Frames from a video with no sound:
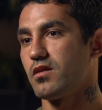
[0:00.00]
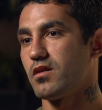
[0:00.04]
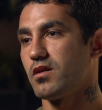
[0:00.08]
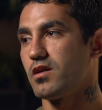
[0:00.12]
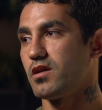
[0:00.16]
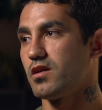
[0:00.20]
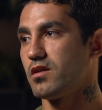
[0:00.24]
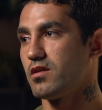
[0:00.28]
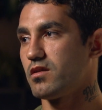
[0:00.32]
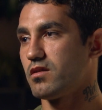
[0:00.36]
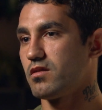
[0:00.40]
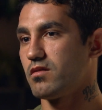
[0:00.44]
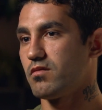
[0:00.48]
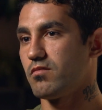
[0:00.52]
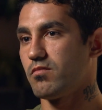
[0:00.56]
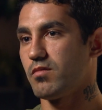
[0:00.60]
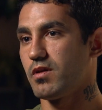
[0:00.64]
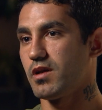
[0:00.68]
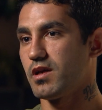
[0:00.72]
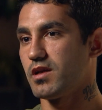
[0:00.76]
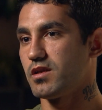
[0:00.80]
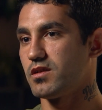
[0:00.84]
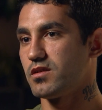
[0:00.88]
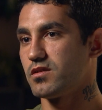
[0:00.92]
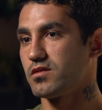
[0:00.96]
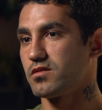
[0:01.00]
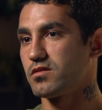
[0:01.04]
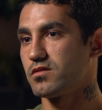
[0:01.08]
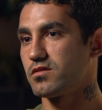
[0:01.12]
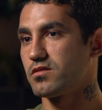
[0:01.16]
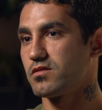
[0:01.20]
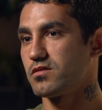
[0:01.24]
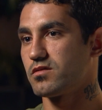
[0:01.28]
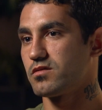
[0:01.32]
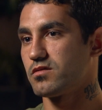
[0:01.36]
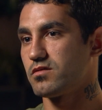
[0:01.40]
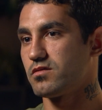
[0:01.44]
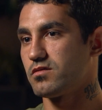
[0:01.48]
And yeah,
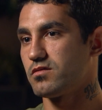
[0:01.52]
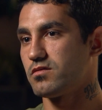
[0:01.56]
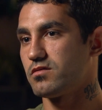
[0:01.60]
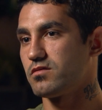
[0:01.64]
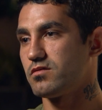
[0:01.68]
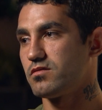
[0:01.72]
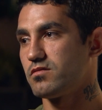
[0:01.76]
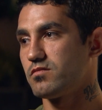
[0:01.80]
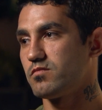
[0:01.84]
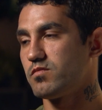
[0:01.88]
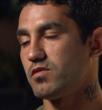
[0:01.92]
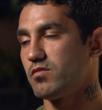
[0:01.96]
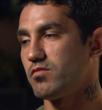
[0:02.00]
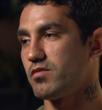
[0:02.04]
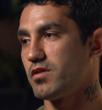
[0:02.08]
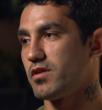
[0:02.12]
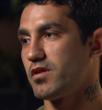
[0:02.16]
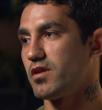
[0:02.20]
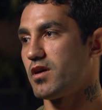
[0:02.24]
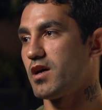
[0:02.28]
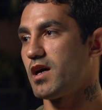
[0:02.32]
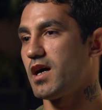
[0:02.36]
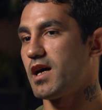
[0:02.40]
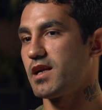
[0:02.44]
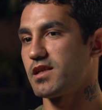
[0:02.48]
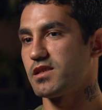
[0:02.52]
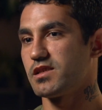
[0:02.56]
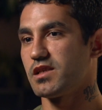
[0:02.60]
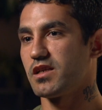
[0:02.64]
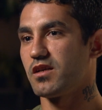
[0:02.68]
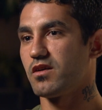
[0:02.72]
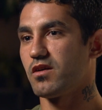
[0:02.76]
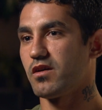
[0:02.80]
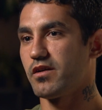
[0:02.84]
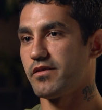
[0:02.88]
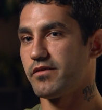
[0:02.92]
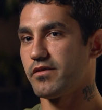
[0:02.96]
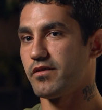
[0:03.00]
just probably the hardest thing
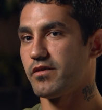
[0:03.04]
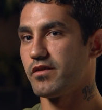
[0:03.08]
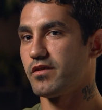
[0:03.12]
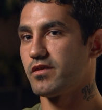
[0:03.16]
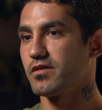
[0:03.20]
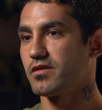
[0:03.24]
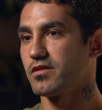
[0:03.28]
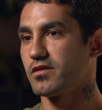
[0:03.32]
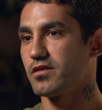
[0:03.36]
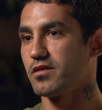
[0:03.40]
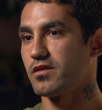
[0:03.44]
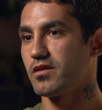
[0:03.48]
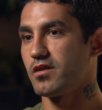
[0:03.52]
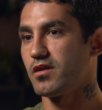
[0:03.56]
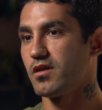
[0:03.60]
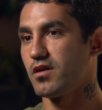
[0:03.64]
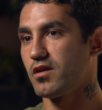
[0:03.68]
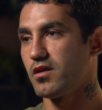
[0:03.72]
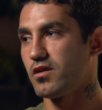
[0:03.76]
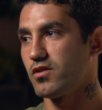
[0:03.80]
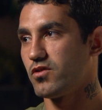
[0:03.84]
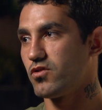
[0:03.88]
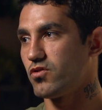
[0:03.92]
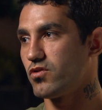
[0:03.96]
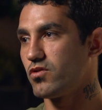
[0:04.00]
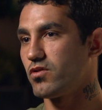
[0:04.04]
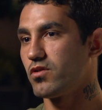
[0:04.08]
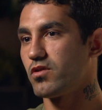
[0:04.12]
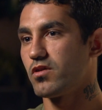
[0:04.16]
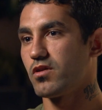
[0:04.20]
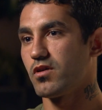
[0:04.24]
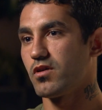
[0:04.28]
I had to do.